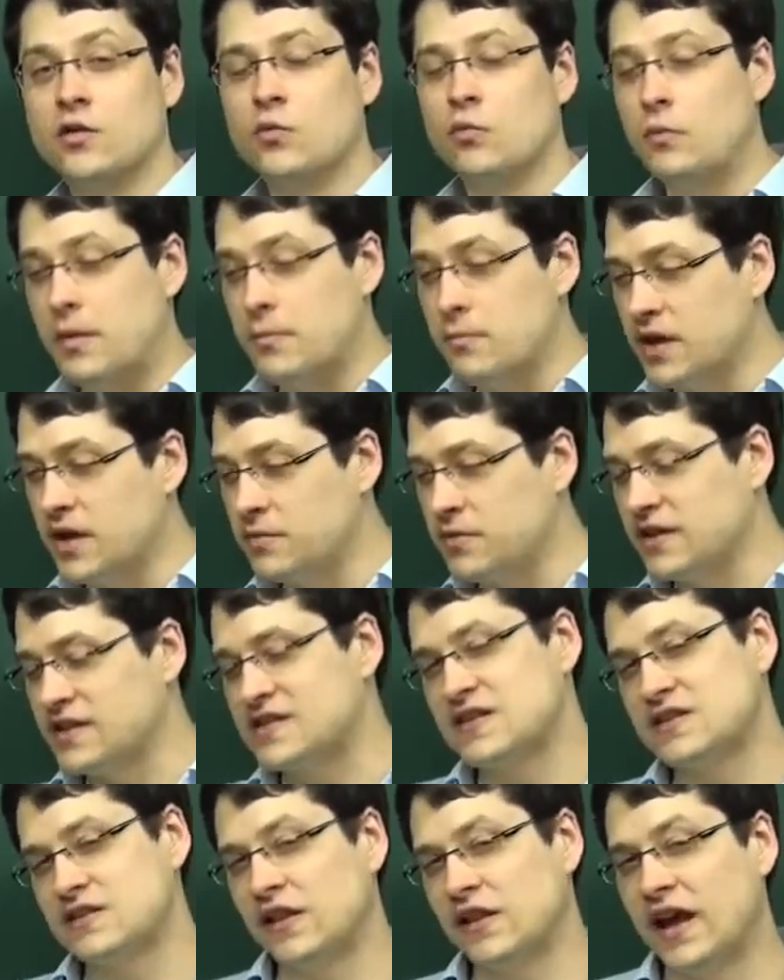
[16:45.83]
Maybe a
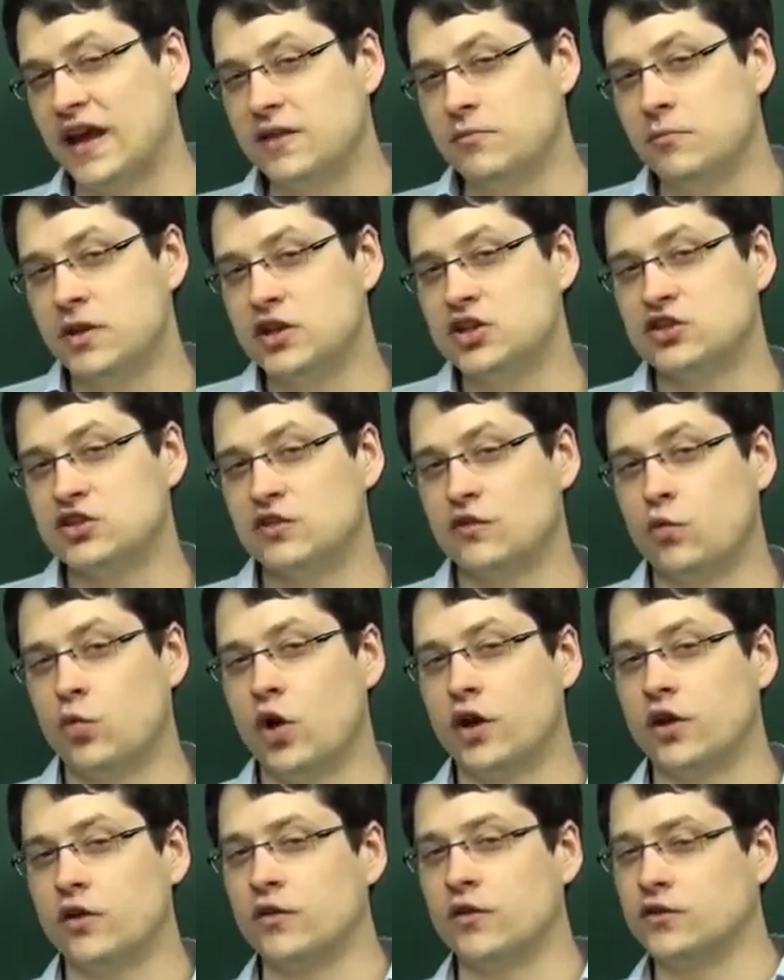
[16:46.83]
slight mention of water.